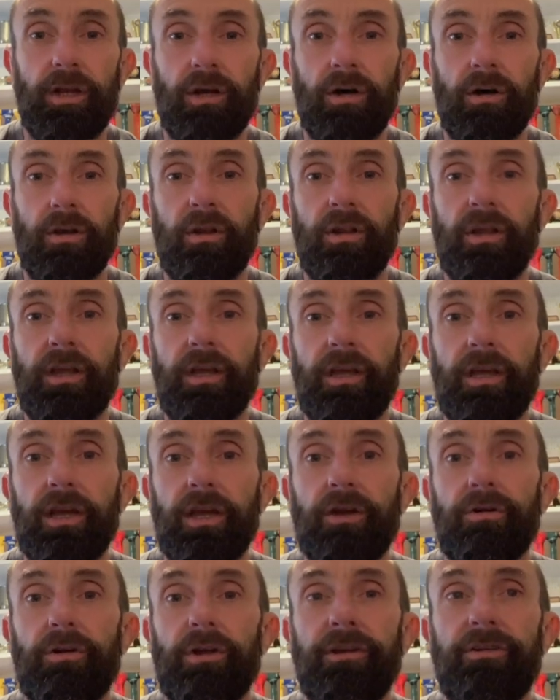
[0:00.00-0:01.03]
on
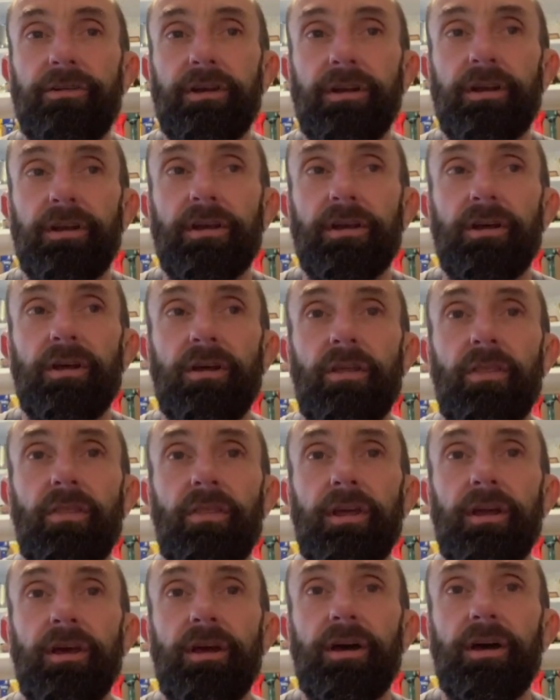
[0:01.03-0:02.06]
increasing
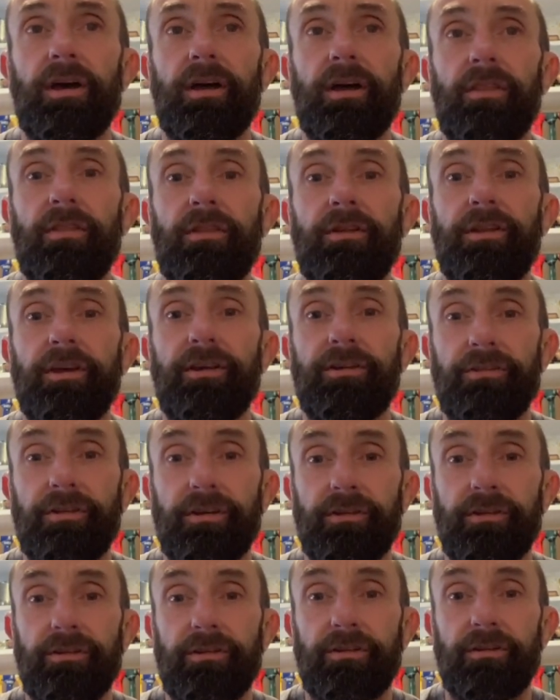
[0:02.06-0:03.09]
the
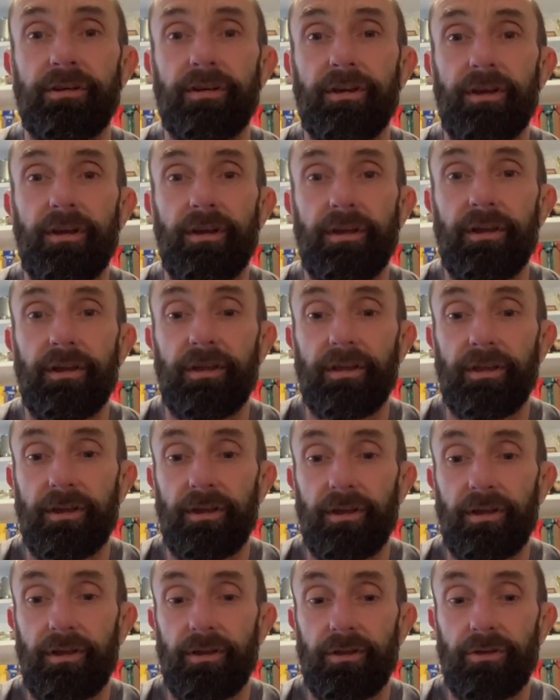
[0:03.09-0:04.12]
distance,
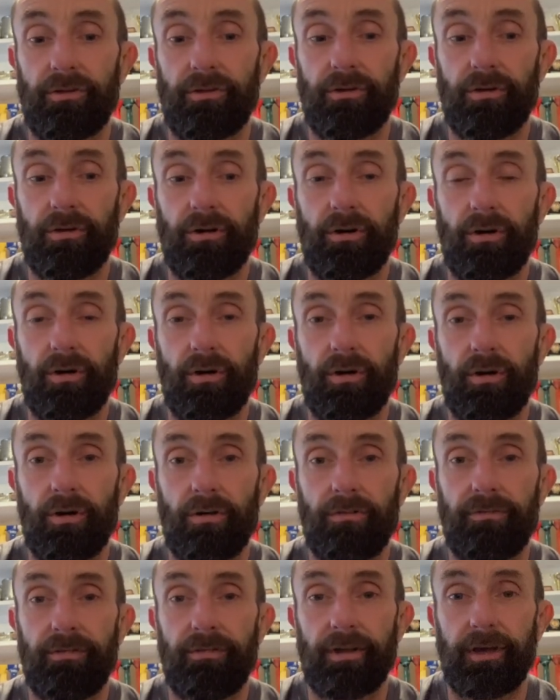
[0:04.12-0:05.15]
so
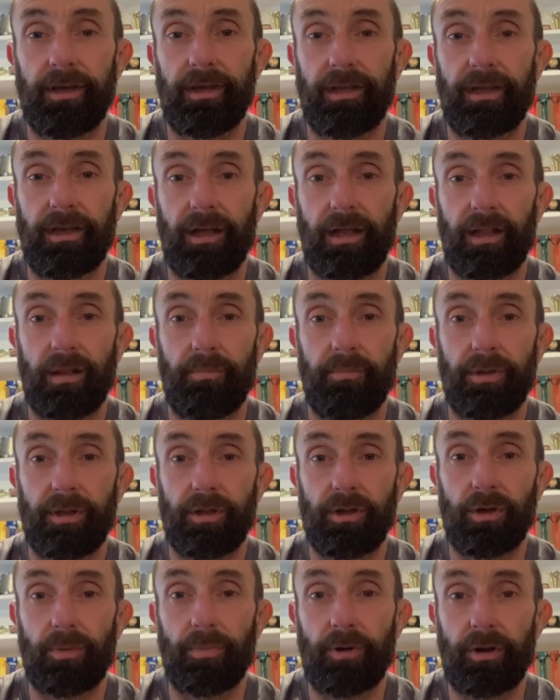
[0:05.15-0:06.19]
hopefully I'll build
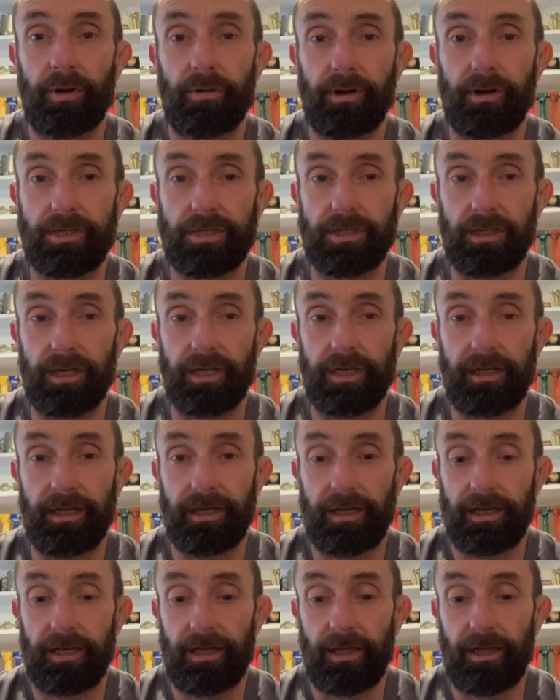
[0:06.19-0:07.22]
up gradually
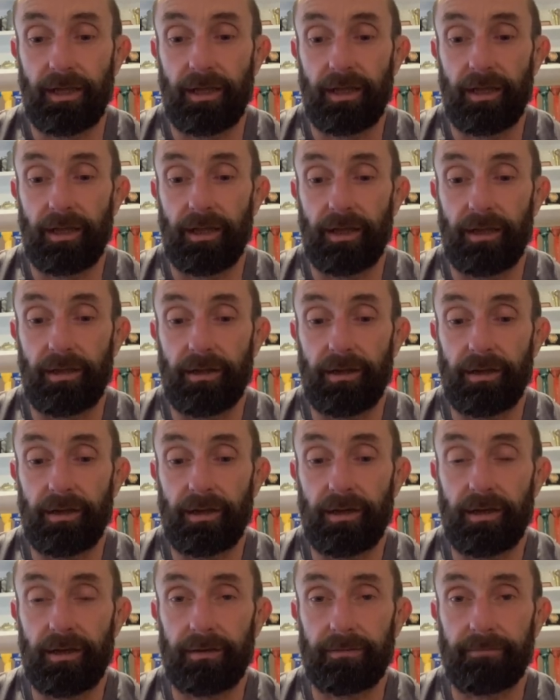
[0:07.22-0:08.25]
and
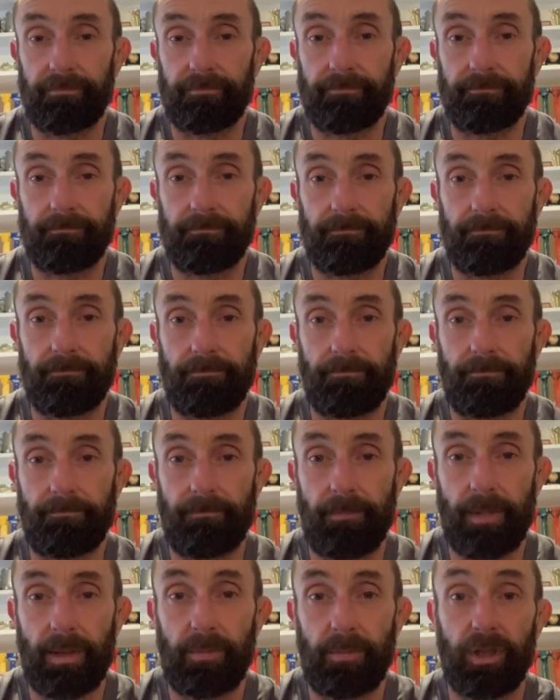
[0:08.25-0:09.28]

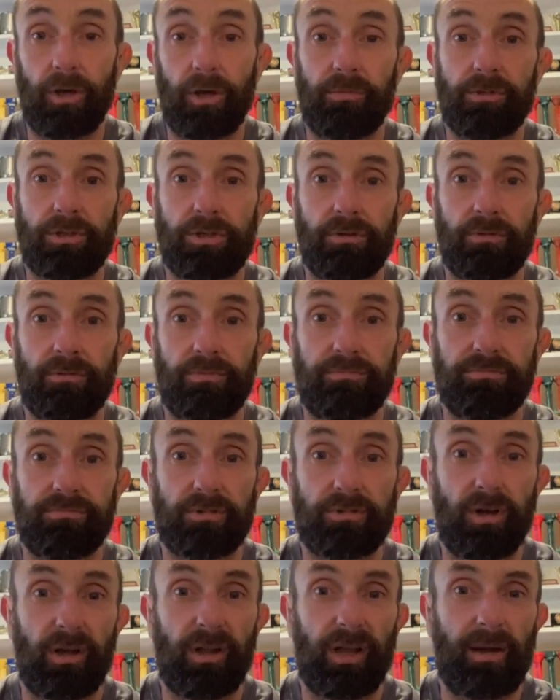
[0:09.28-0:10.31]
build up to
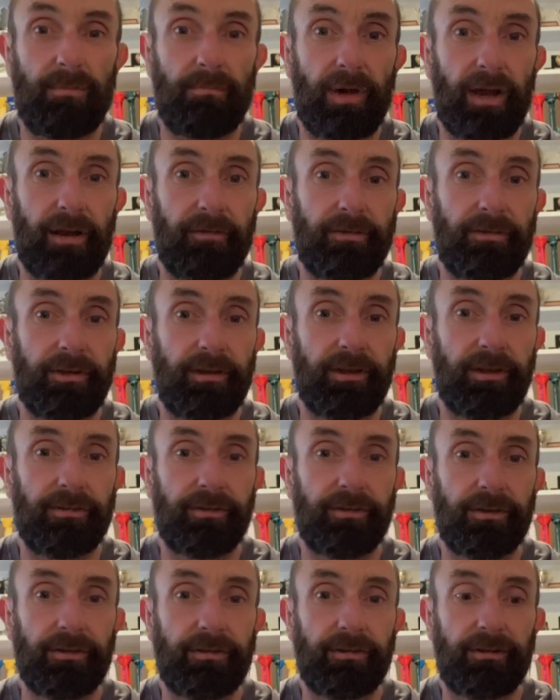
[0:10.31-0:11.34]
sort of like marathon
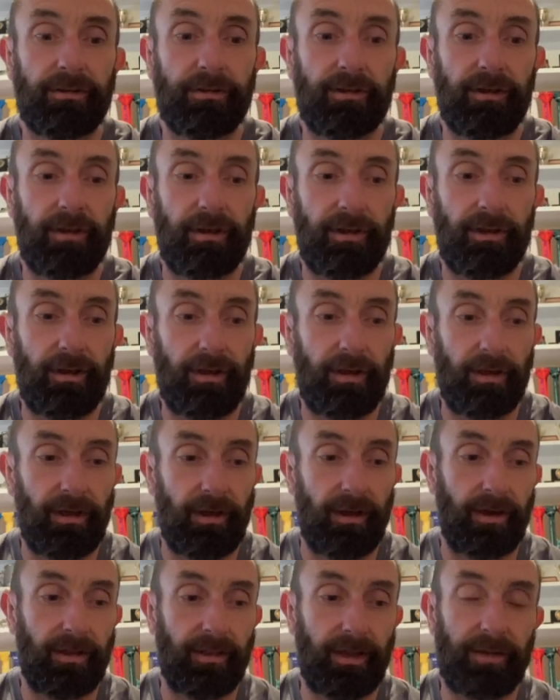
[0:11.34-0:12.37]
distance,
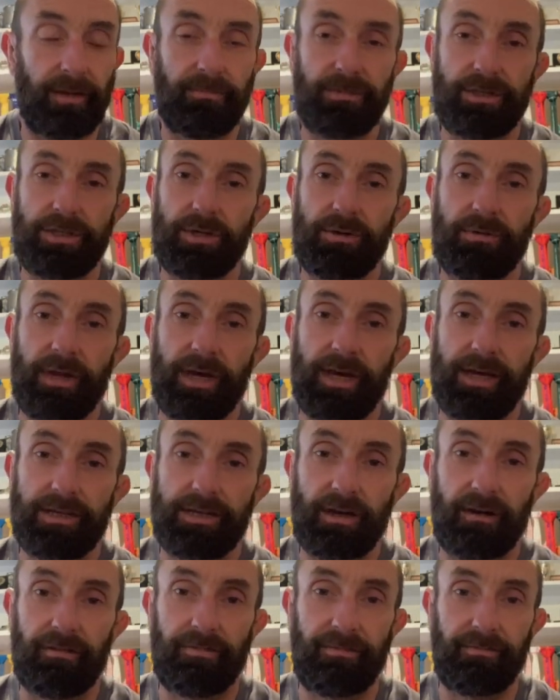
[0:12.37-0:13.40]
and then with 2 days
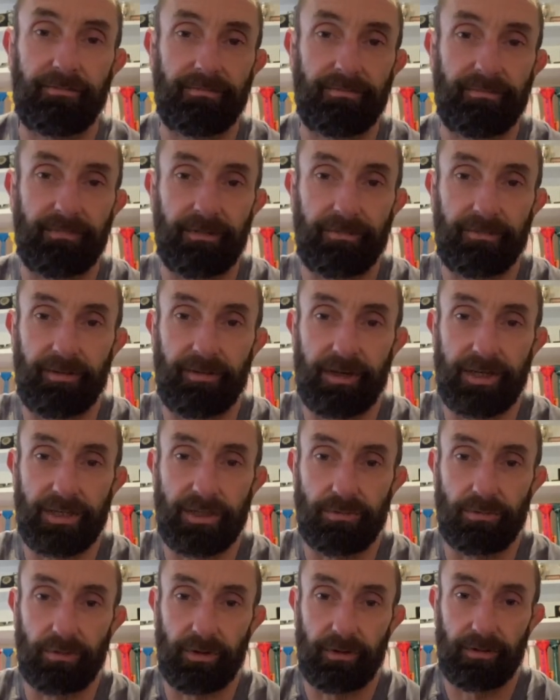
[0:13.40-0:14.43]
off after
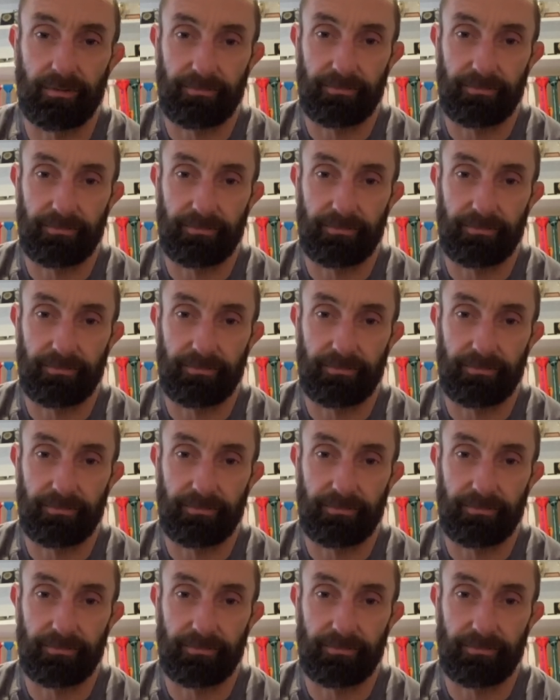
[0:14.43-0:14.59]
each one,